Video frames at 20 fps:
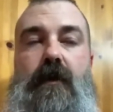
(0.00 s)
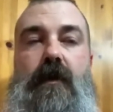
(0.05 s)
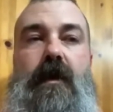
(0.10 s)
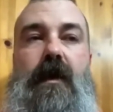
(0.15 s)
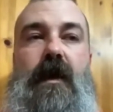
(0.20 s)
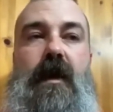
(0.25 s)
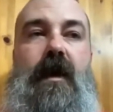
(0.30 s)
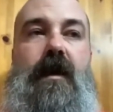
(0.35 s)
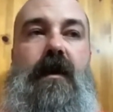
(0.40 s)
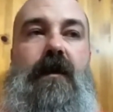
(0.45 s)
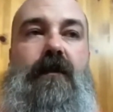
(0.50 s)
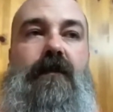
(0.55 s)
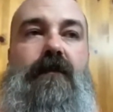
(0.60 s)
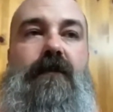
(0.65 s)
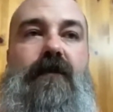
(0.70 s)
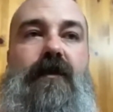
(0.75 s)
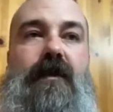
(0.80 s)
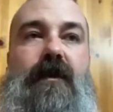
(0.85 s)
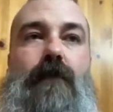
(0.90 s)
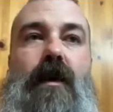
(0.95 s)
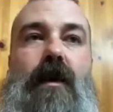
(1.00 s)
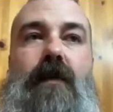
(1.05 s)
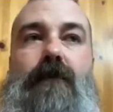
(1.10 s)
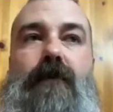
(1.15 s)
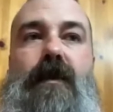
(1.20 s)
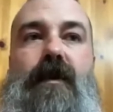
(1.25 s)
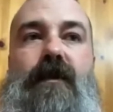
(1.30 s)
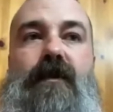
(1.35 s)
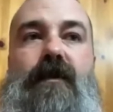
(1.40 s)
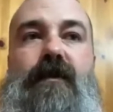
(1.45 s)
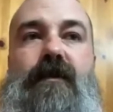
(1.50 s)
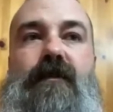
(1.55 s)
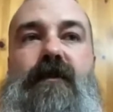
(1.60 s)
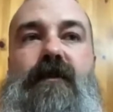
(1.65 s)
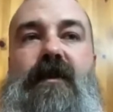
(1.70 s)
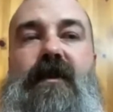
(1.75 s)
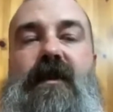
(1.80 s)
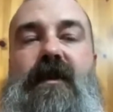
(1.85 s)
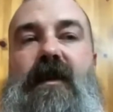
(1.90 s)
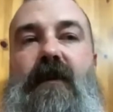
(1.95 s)
And in my opinion,
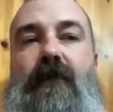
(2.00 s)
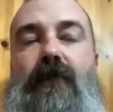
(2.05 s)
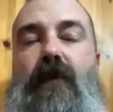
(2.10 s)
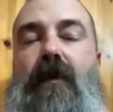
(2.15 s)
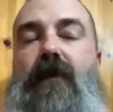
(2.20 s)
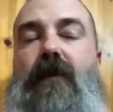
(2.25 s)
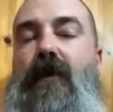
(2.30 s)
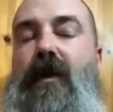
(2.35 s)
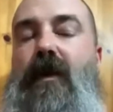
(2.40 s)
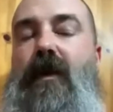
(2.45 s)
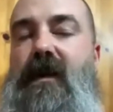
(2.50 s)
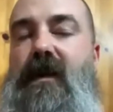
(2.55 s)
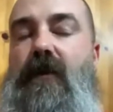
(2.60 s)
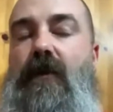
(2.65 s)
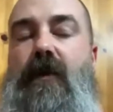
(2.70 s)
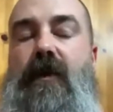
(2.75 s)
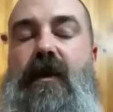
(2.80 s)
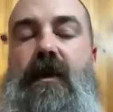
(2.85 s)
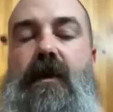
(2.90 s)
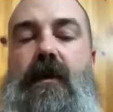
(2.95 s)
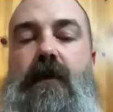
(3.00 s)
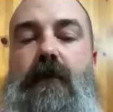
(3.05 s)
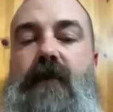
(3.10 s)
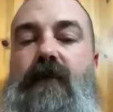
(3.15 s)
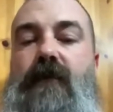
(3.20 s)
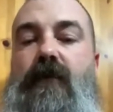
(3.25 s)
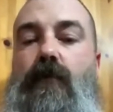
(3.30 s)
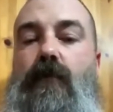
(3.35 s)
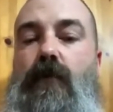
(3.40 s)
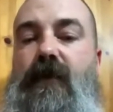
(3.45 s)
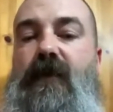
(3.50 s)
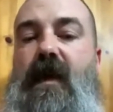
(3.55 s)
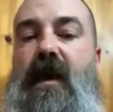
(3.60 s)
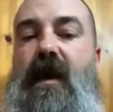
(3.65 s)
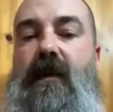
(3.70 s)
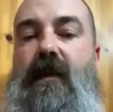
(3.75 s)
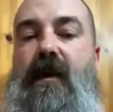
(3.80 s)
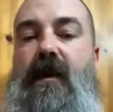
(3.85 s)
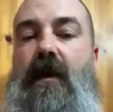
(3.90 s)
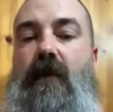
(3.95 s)
if we were in on him, even with
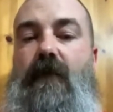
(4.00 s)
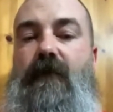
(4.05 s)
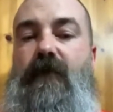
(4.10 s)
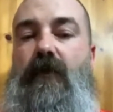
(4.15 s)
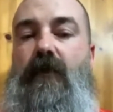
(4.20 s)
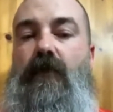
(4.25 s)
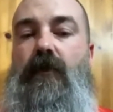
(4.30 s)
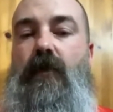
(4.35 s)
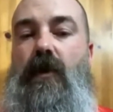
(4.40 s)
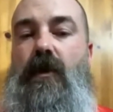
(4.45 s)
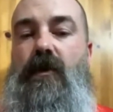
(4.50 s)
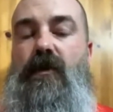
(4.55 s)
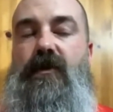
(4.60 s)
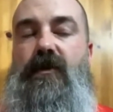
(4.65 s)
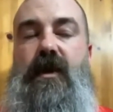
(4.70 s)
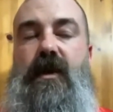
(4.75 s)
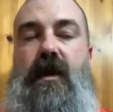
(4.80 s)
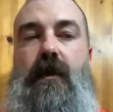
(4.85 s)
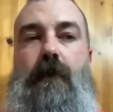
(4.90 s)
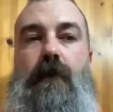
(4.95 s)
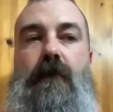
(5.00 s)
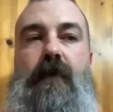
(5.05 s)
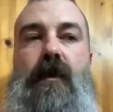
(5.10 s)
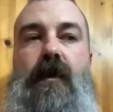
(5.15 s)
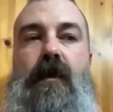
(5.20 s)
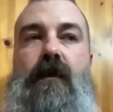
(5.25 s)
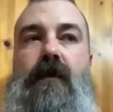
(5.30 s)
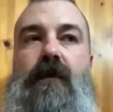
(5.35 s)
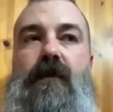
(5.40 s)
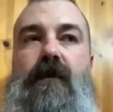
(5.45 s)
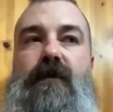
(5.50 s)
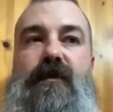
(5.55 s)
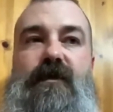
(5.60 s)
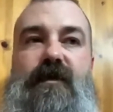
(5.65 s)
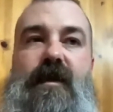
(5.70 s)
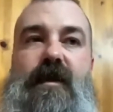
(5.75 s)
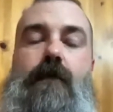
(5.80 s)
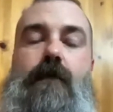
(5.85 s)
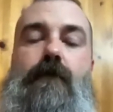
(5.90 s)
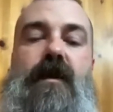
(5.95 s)
that outfield logjam, does
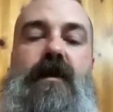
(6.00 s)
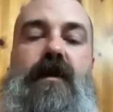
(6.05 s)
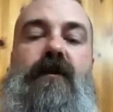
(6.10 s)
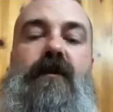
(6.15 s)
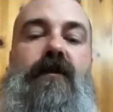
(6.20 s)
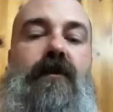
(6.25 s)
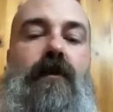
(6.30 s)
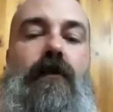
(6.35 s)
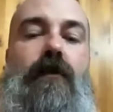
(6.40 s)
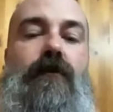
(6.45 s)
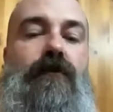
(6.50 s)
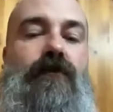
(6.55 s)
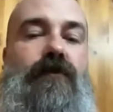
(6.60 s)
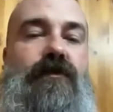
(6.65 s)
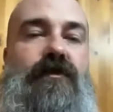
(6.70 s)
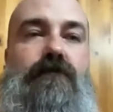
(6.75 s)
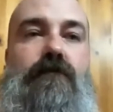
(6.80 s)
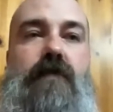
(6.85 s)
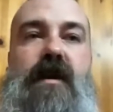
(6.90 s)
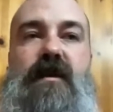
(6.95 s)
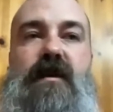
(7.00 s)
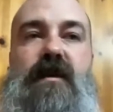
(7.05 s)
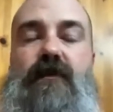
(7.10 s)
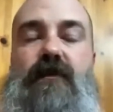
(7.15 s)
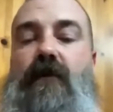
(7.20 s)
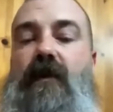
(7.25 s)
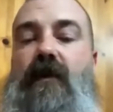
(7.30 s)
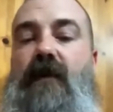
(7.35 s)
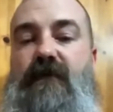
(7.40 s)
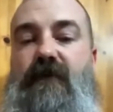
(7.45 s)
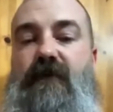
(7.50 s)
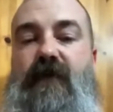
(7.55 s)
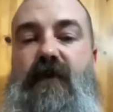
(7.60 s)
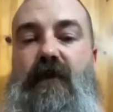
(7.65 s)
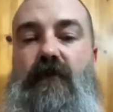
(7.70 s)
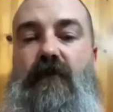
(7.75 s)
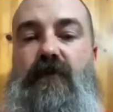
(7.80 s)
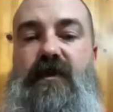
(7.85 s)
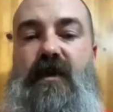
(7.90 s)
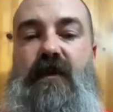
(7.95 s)
that mean that the Cardinals may still have some
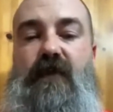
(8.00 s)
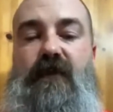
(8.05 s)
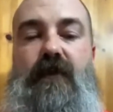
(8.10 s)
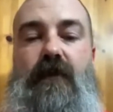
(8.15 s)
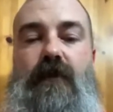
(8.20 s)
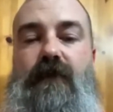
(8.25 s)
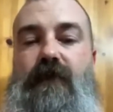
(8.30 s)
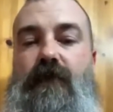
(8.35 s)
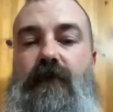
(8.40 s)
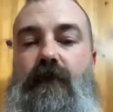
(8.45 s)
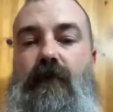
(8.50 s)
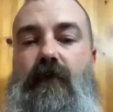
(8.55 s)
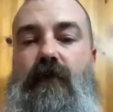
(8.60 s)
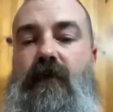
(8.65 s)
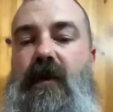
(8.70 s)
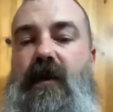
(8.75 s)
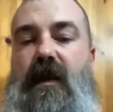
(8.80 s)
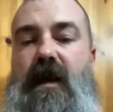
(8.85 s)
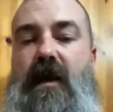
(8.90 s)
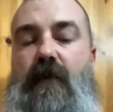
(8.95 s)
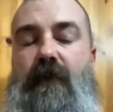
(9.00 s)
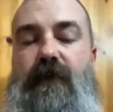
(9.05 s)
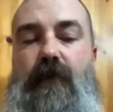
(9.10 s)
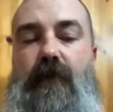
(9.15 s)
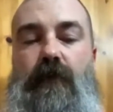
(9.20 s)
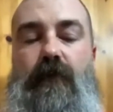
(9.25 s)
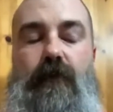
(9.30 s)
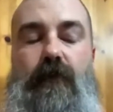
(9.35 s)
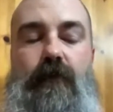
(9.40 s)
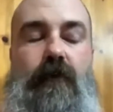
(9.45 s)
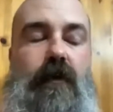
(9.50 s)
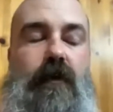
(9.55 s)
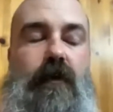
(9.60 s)
feelers out there for an outfielder?